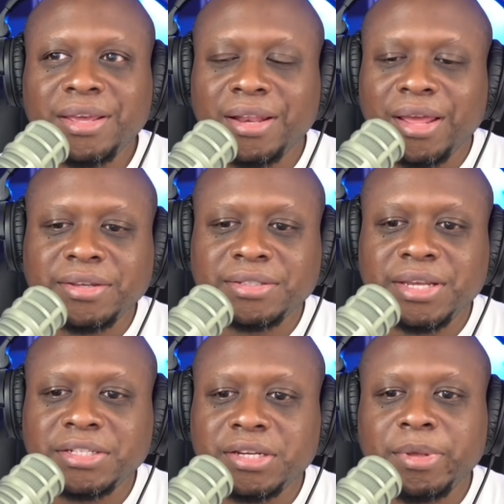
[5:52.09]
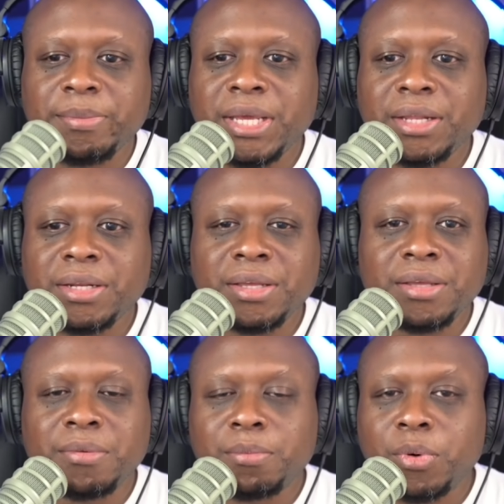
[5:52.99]
And like you said, Jim McMahon
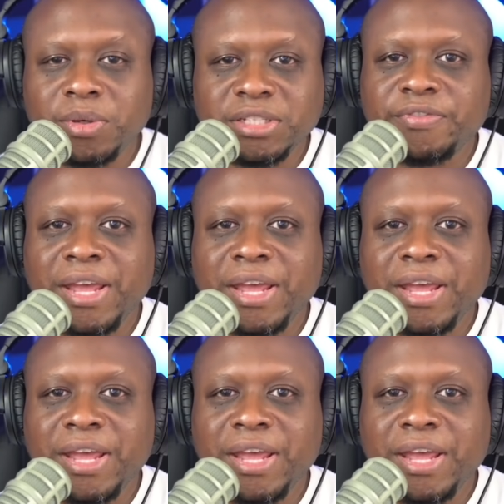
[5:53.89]
moved his